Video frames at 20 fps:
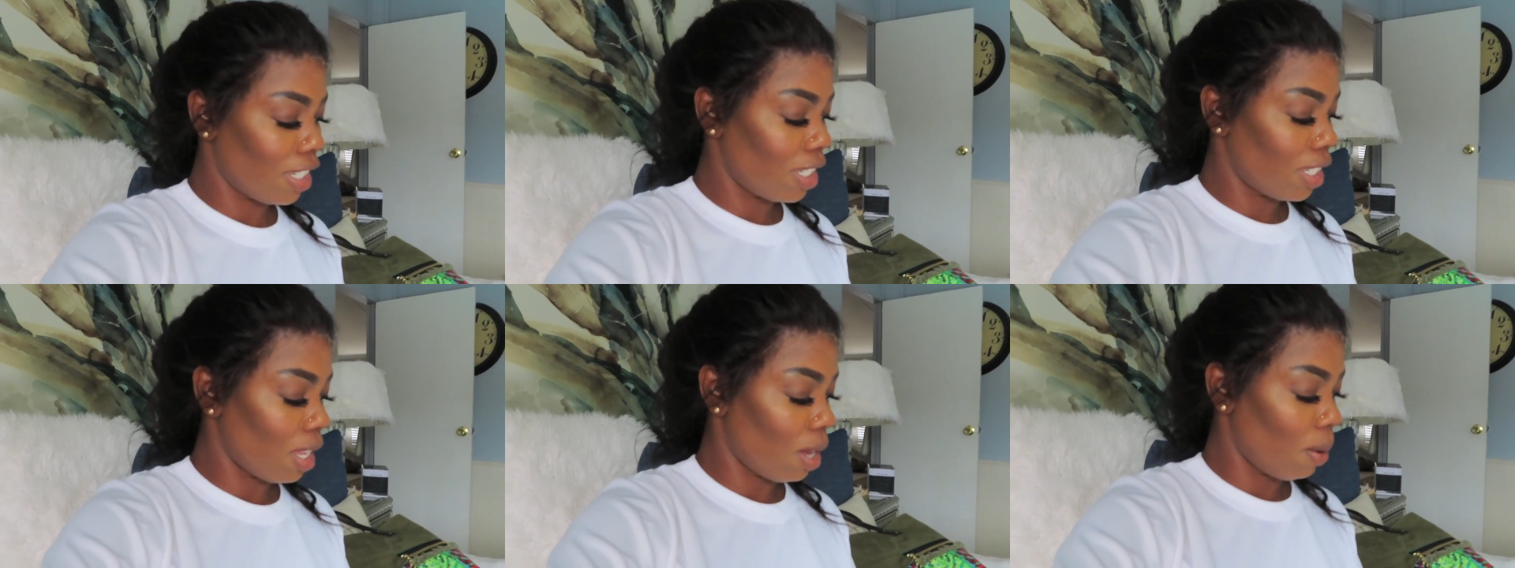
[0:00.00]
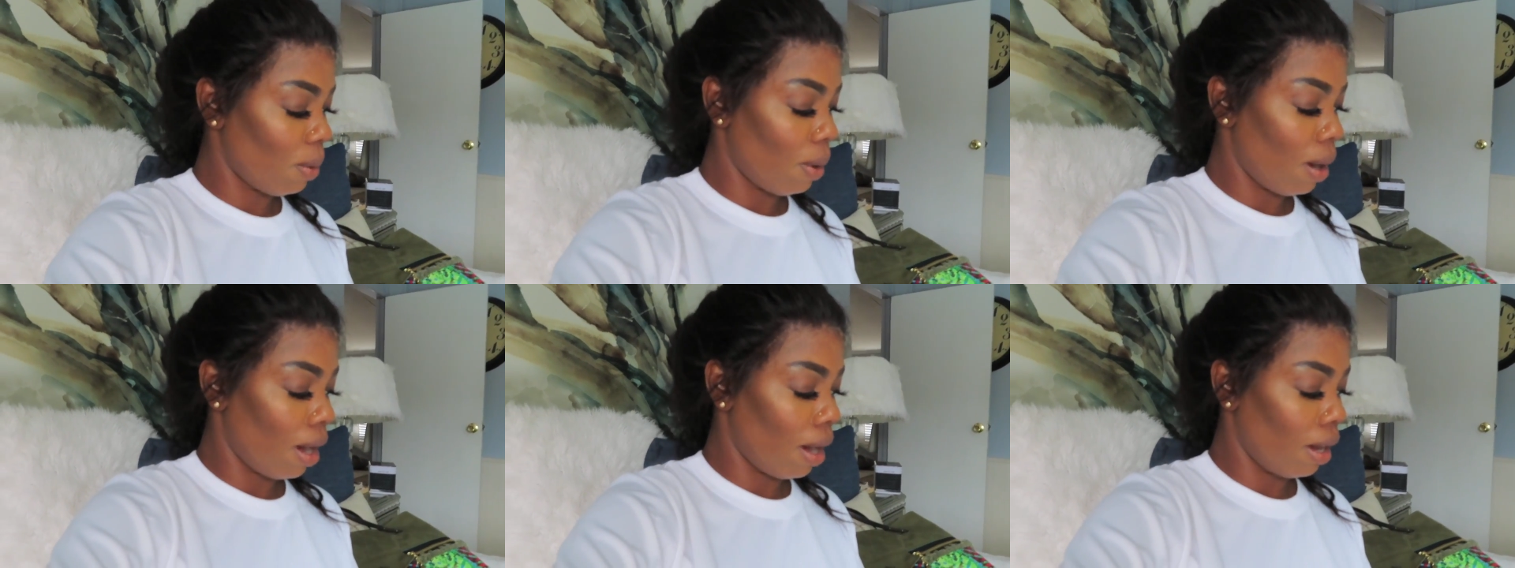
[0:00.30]

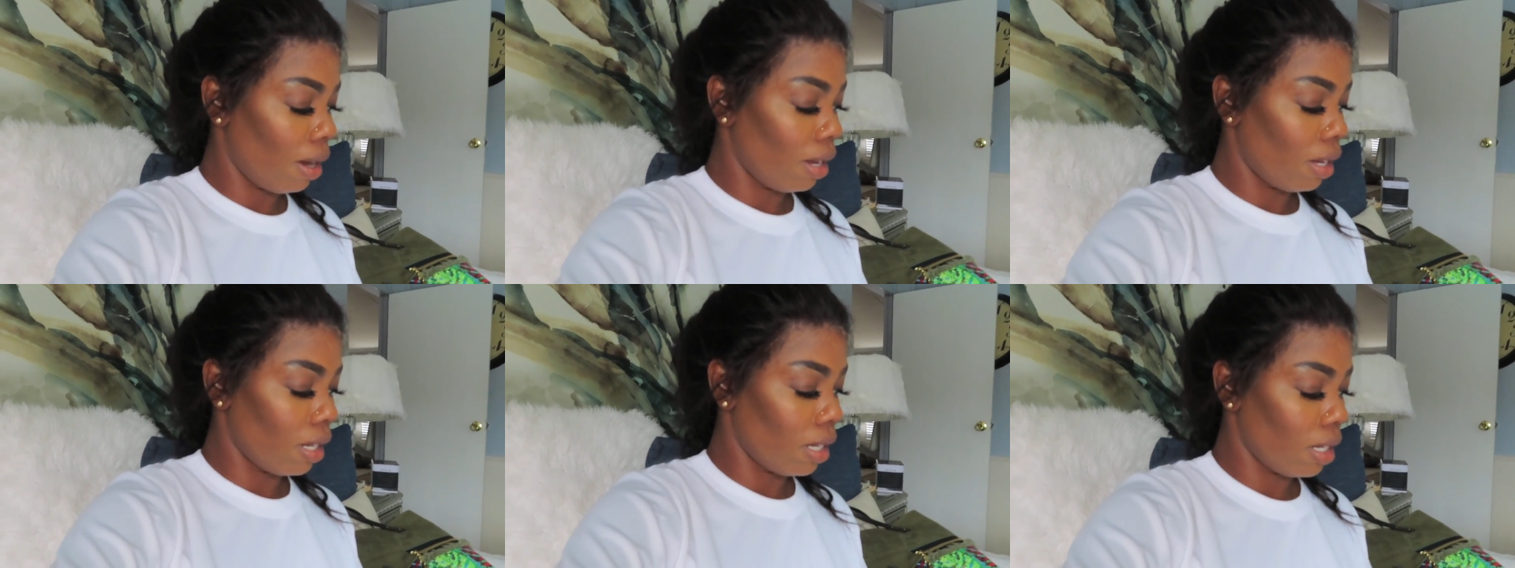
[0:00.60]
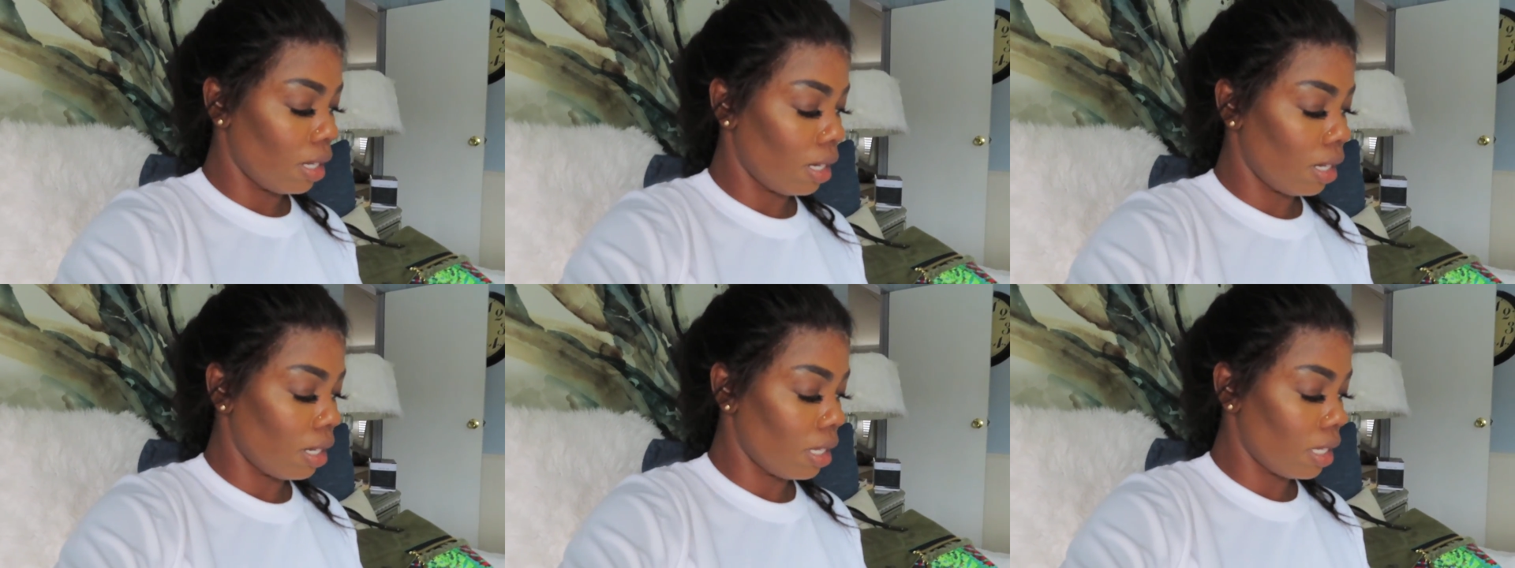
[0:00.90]
So Yes, that's
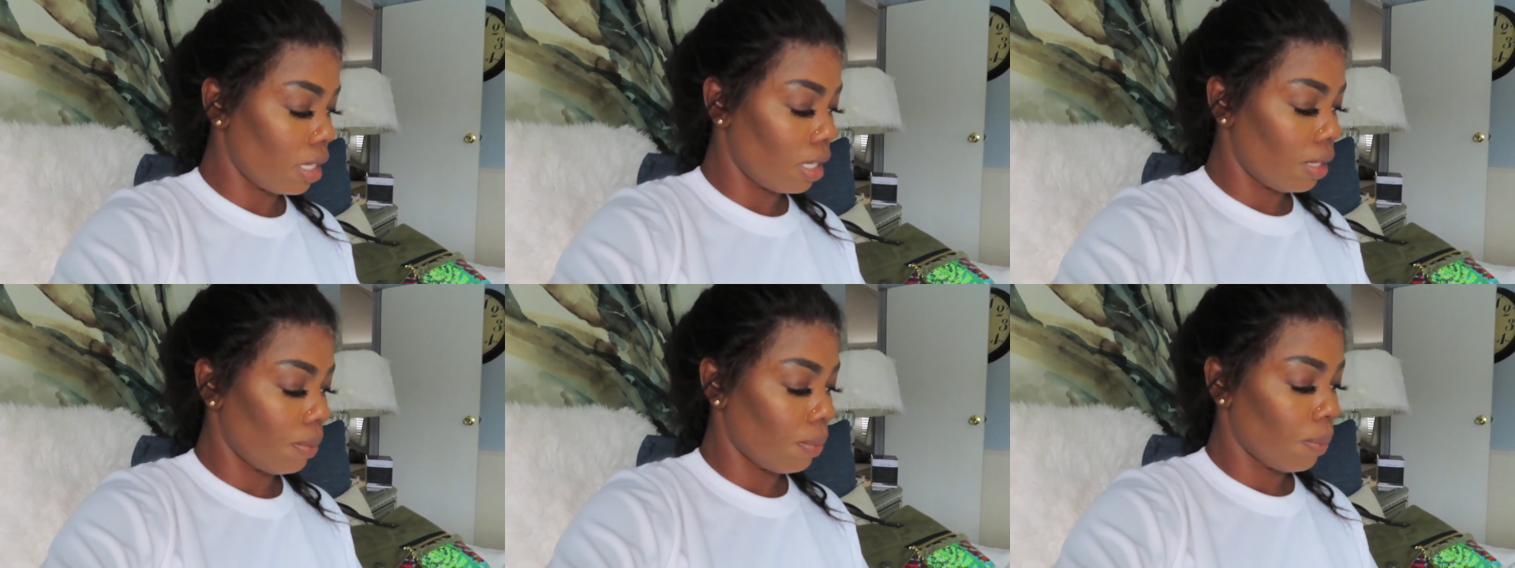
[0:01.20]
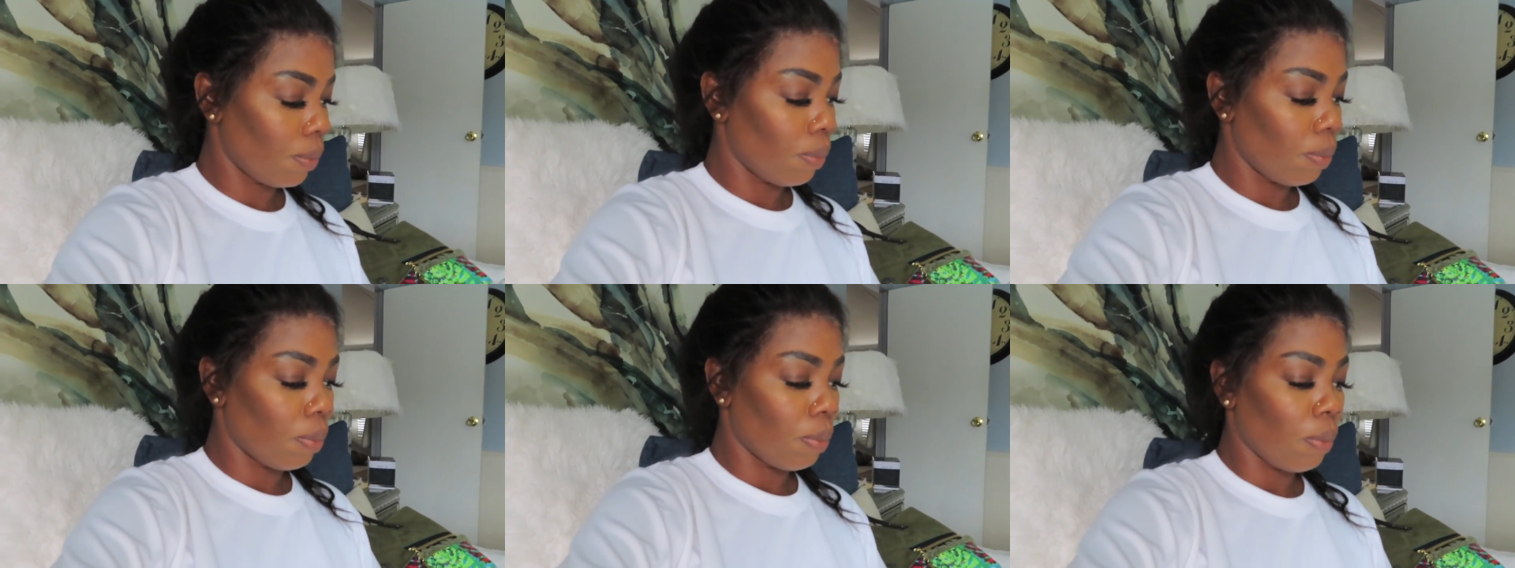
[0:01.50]
mama
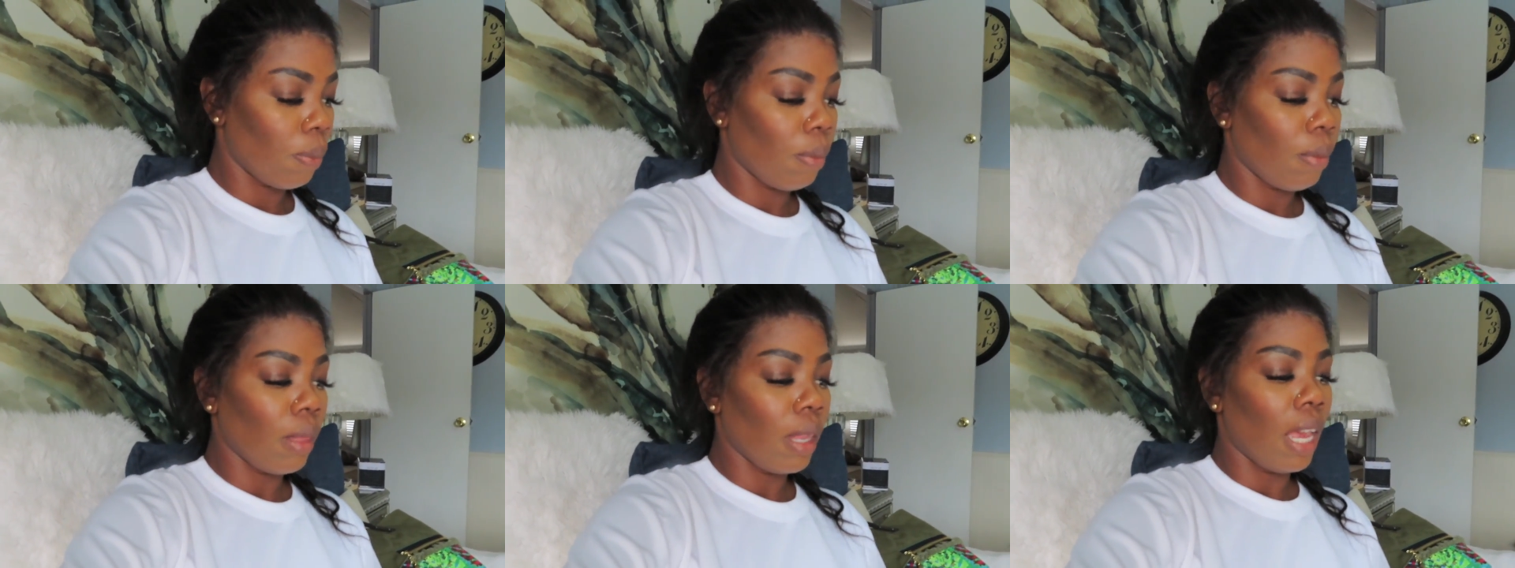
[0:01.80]
here.